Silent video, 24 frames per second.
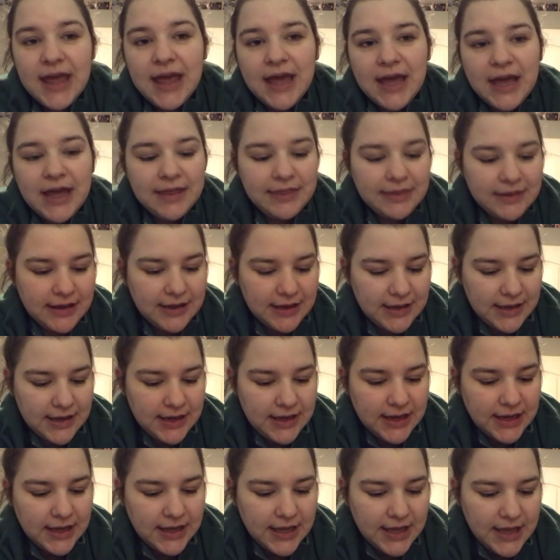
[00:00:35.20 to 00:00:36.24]
And
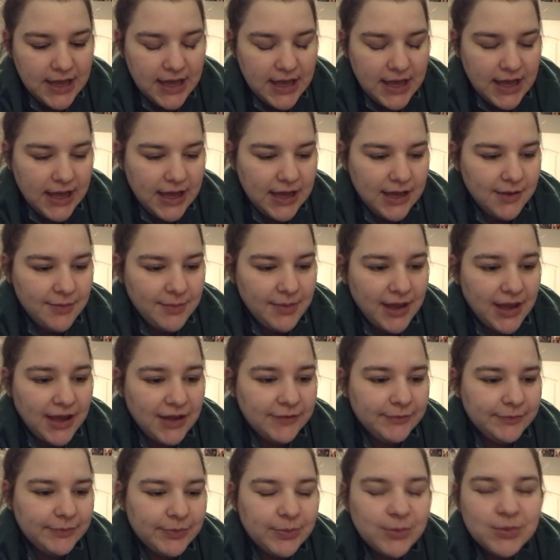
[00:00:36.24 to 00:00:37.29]
then I
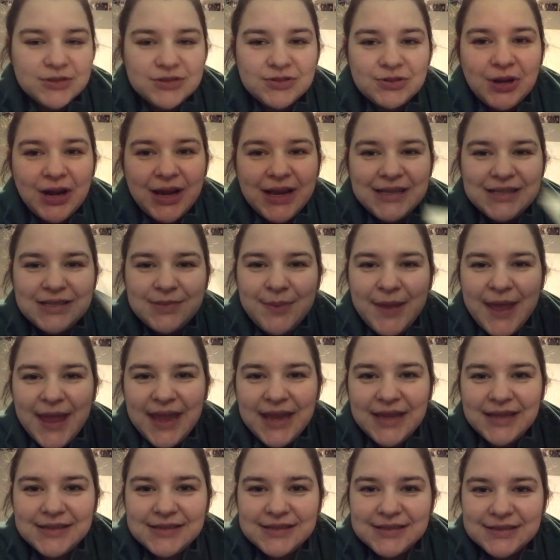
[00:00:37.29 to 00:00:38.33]
was trying to
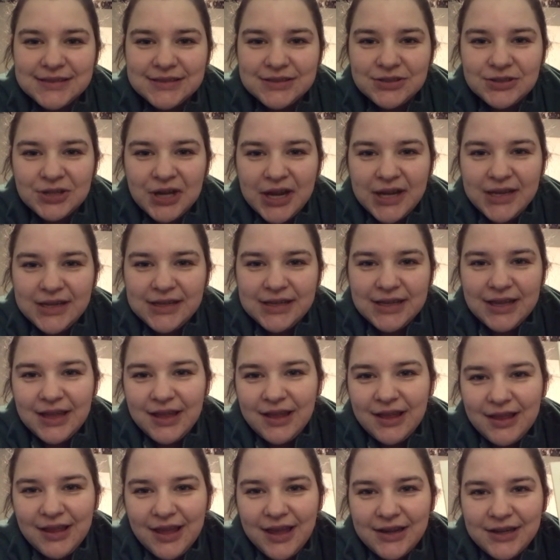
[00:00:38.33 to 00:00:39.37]
paint, I
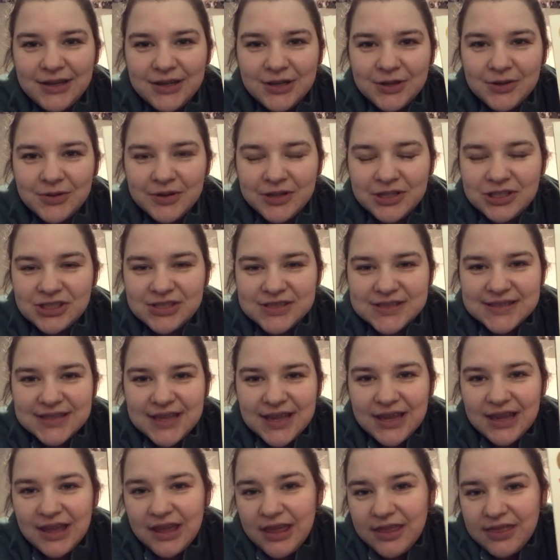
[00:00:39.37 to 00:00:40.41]
don't know, it's just
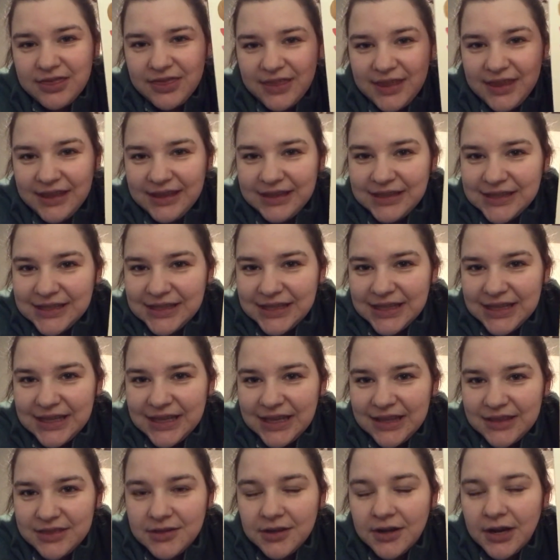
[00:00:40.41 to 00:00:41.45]
like a thing.
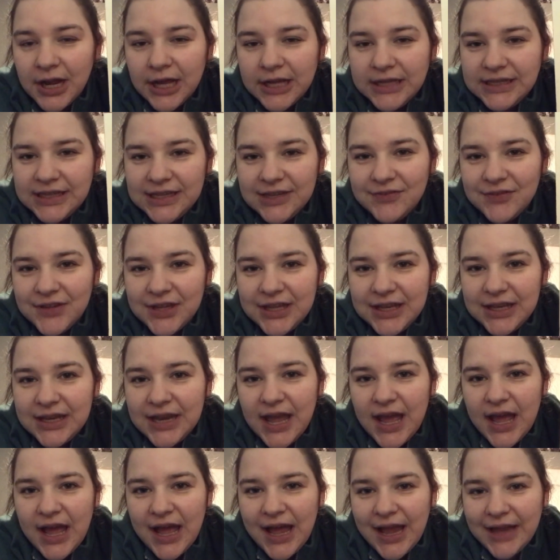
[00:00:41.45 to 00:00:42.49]
They're uneven.
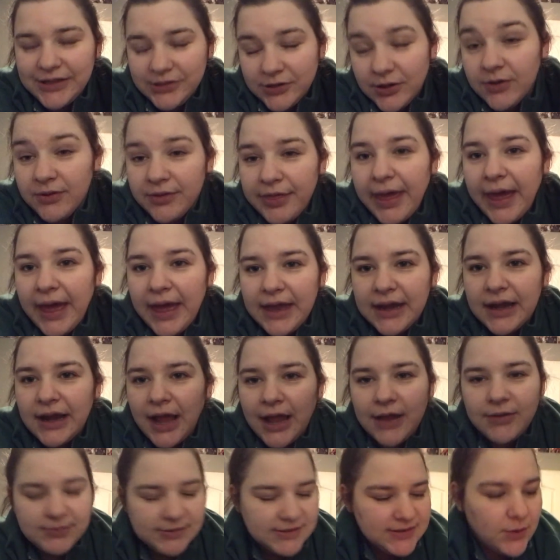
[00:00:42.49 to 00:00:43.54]
I know that.
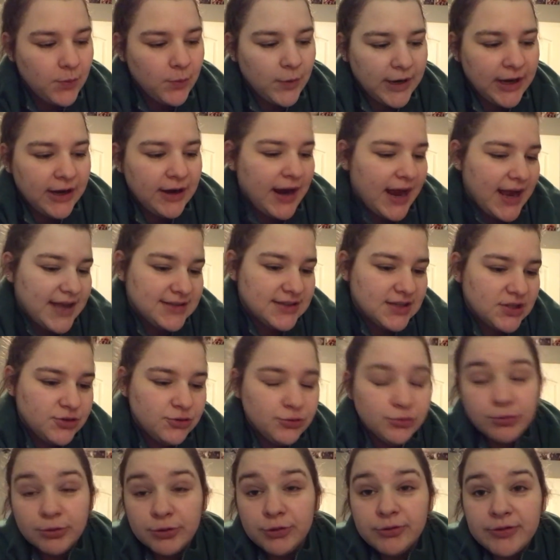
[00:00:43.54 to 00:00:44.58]
I was aware as I
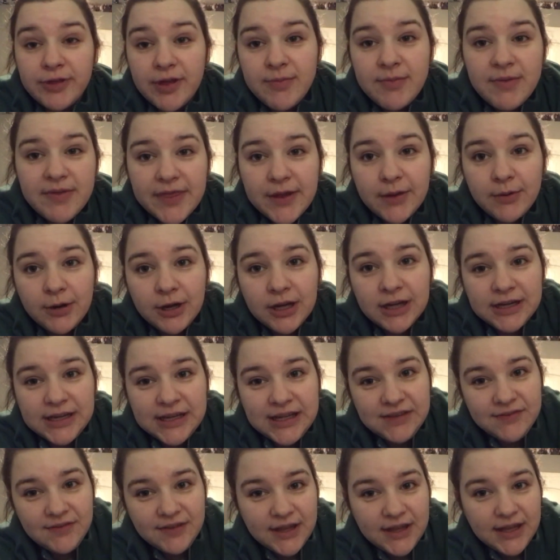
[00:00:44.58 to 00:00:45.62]
drew them that they were
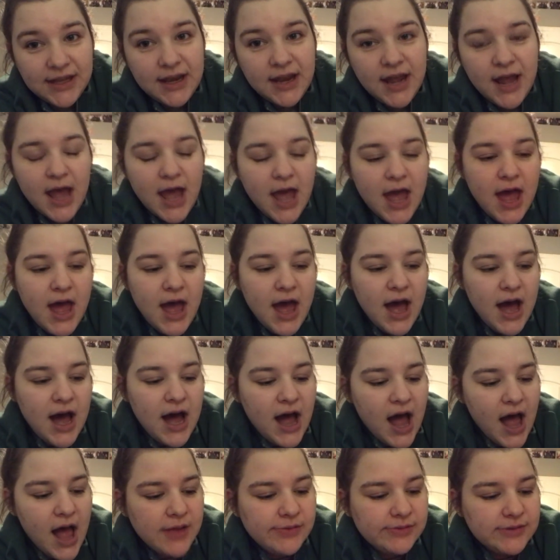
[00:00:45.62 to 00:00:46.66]
uneven.
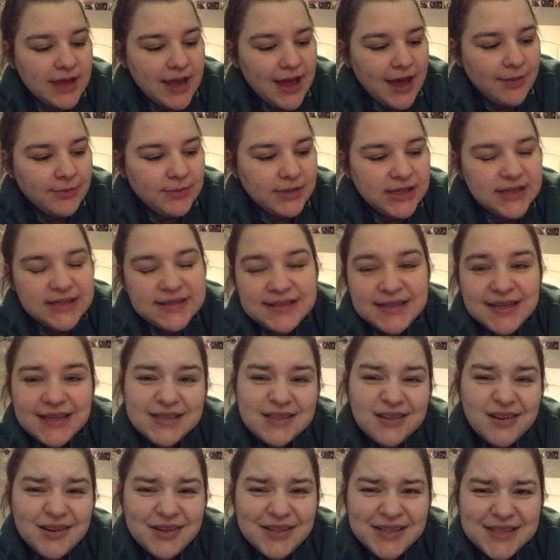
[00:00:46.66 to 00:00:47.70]
I'm gonna say it's
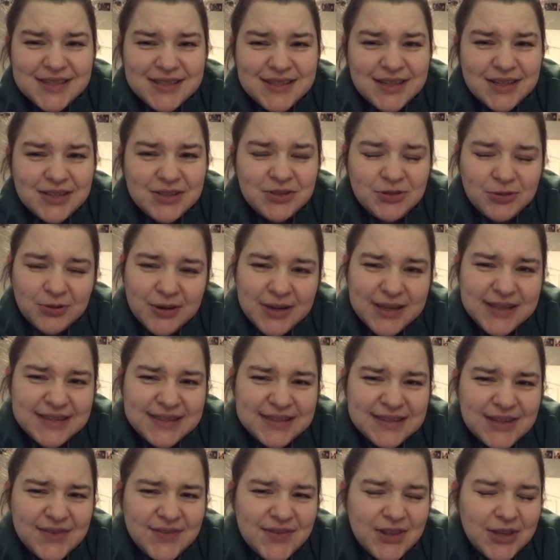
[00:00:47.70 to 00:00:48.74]
an artistic choice
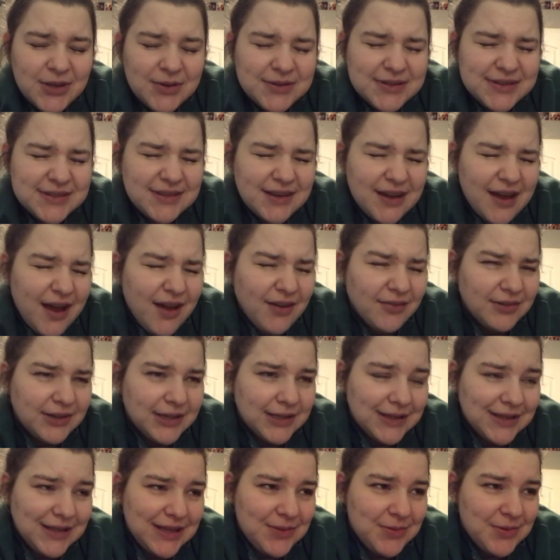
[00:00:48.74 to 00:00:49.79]
even though it's not
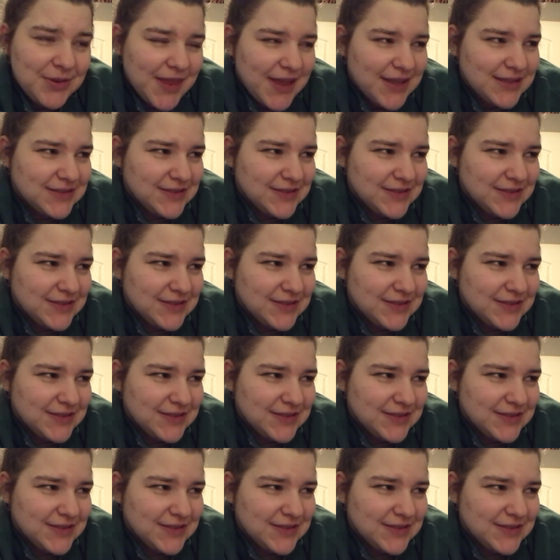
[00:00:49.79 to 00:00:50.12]
really, but that's